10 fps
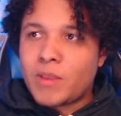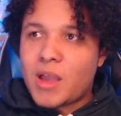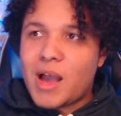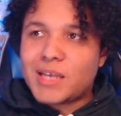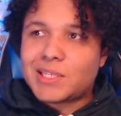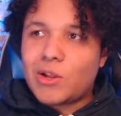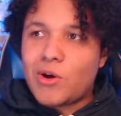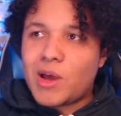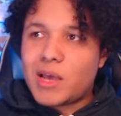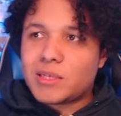As
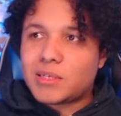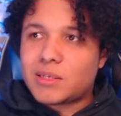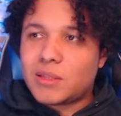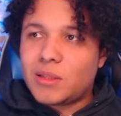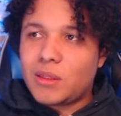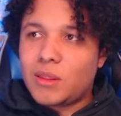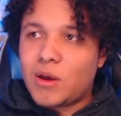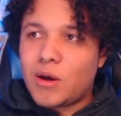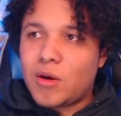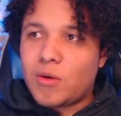long as
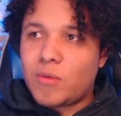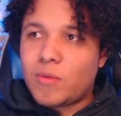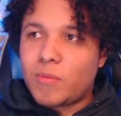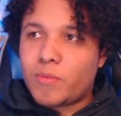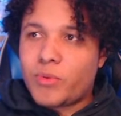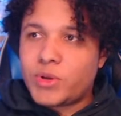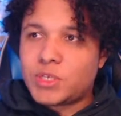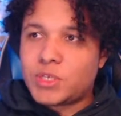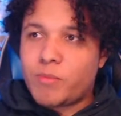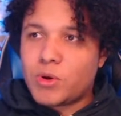the
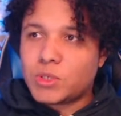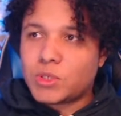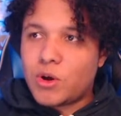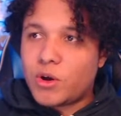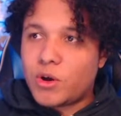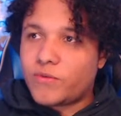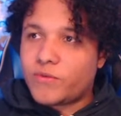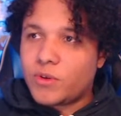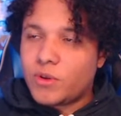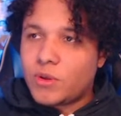principles of
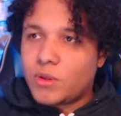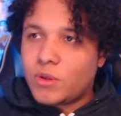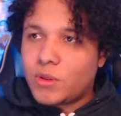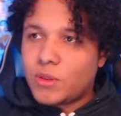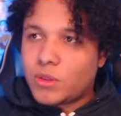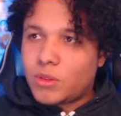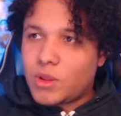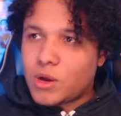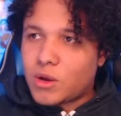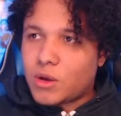
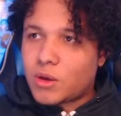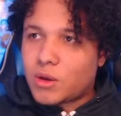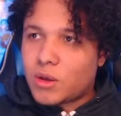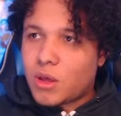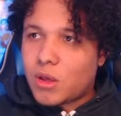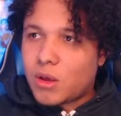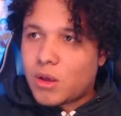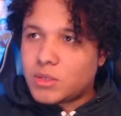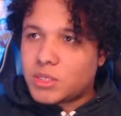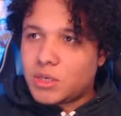the
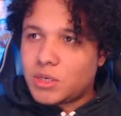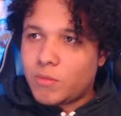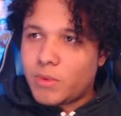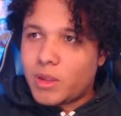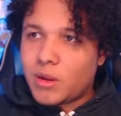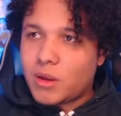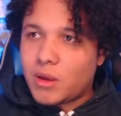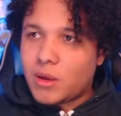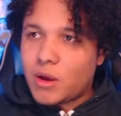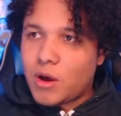concealment
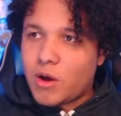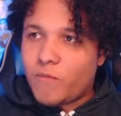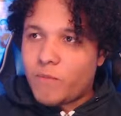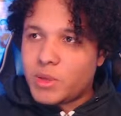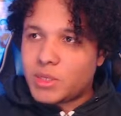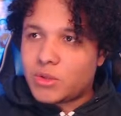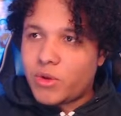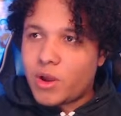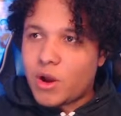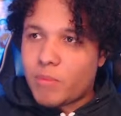of
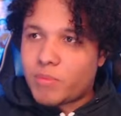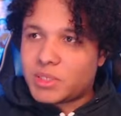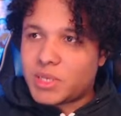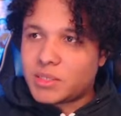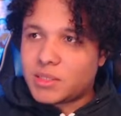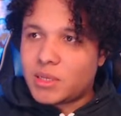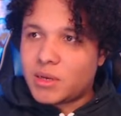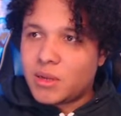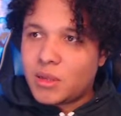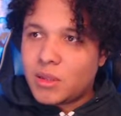mystery are
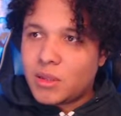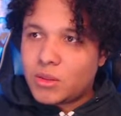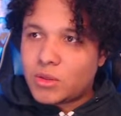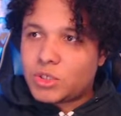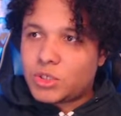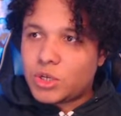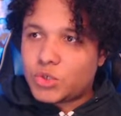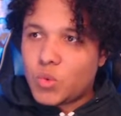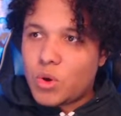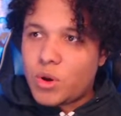protected, the church
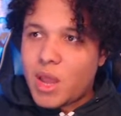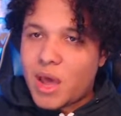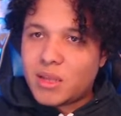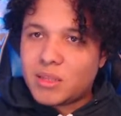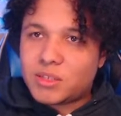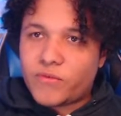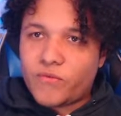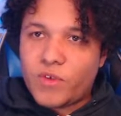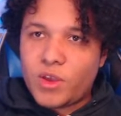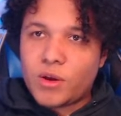will not
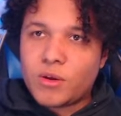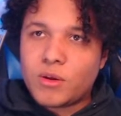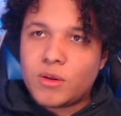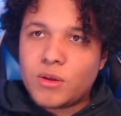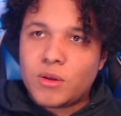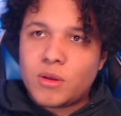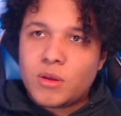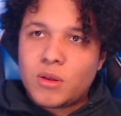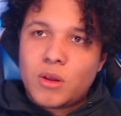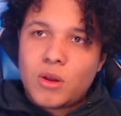interfere,
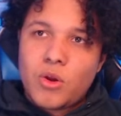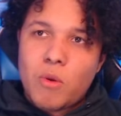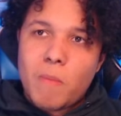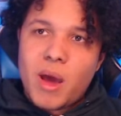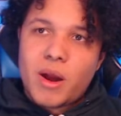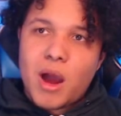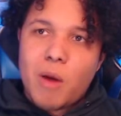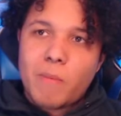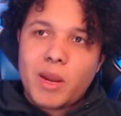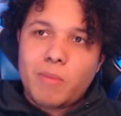no matter how
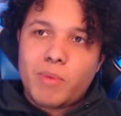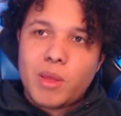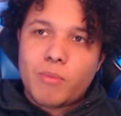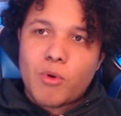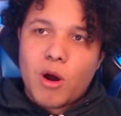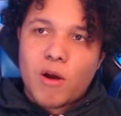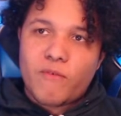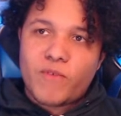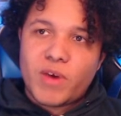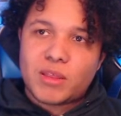many people are
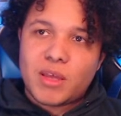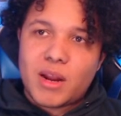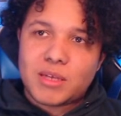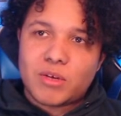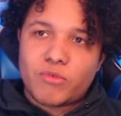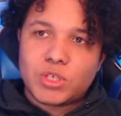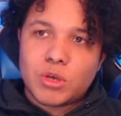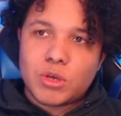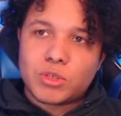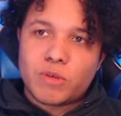affected as a
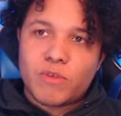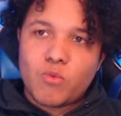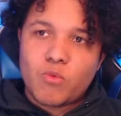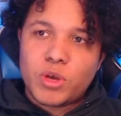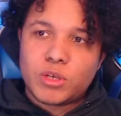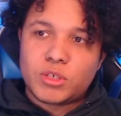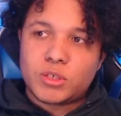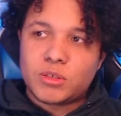result of the wish.